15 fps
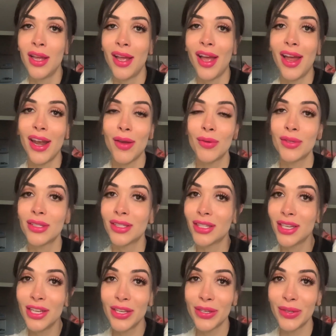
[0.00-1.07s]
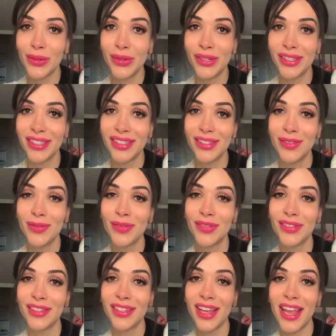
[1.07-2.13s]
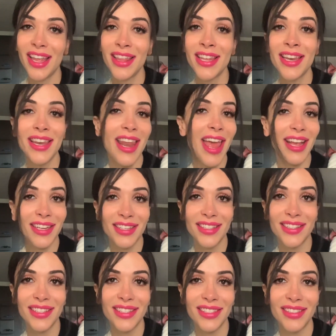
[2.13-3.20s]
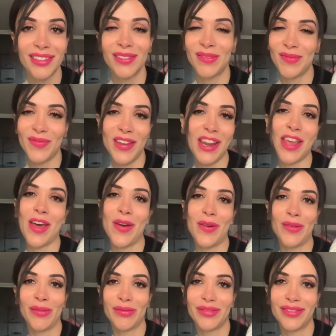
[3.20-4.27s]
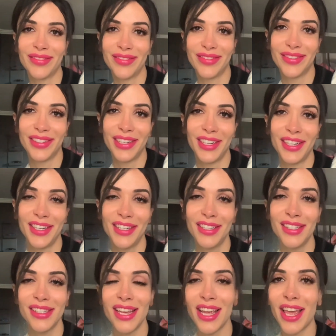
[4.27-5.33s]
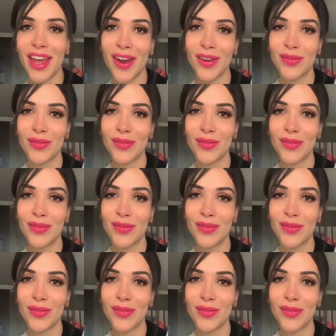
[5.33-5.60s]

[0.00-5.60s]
And I will see you in the next video. Take care.